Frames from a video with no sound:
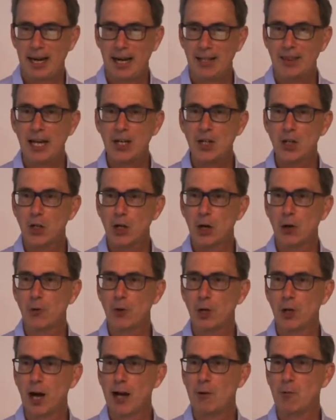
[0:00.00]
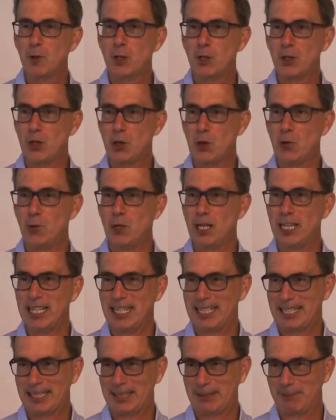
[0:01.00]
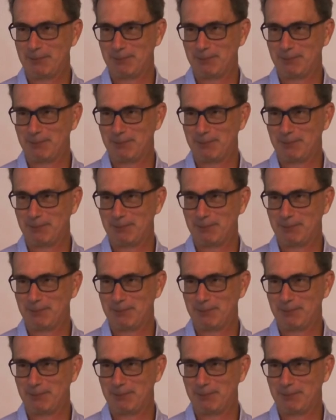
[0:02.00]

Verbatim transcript: and they showed that I was unique.